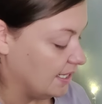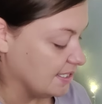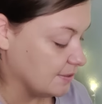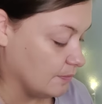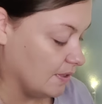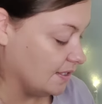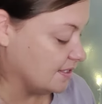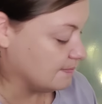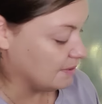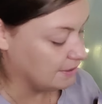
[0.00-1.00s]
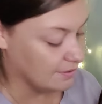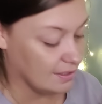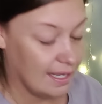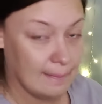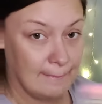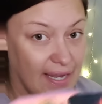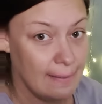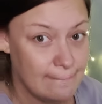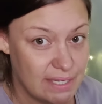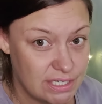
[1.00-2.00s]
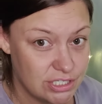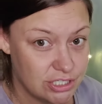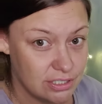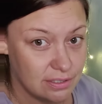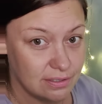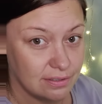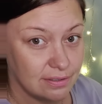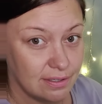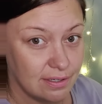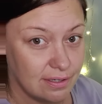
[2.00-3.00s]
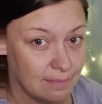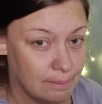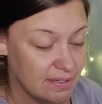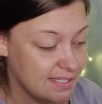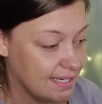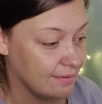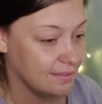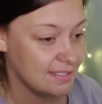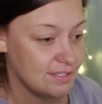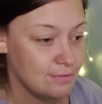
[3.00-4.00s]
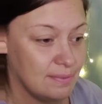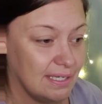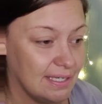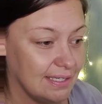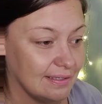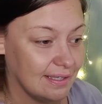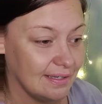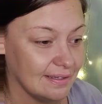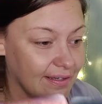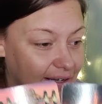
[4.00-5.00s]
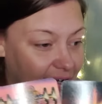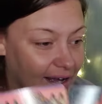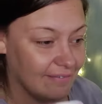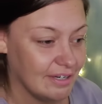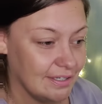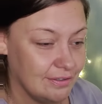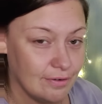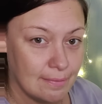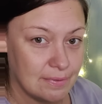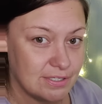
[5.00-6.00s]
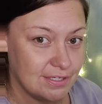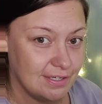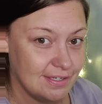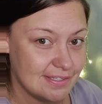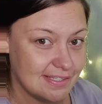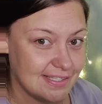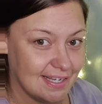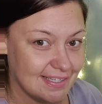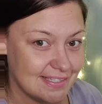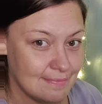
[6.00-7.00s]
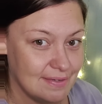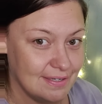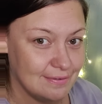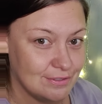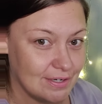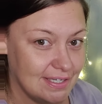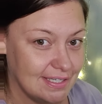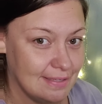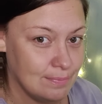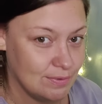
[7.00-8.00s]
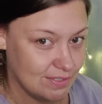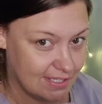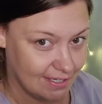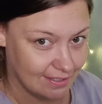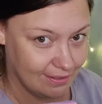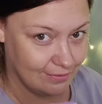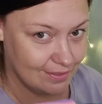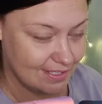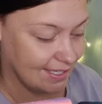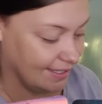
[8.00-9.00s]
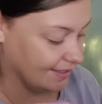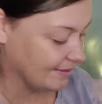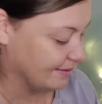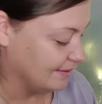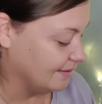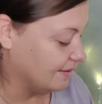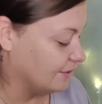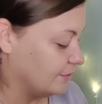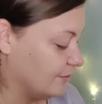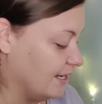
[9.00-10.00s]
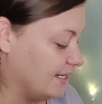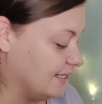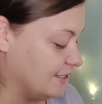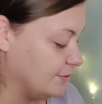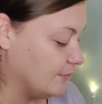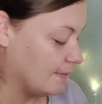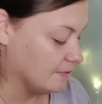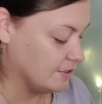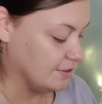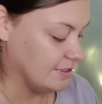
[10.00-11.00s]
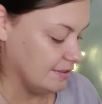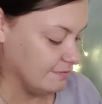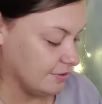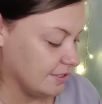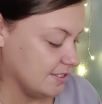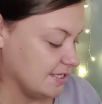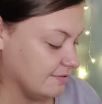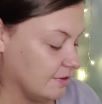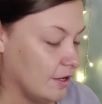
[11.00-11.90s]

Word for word: Ace of Wands. But you're like, bam, bitch. I bust out with this new beginning. Like, I've got new opportunities. It's like somebody who tried to keep you stuck. You just, like, created a new opportunity for yourself.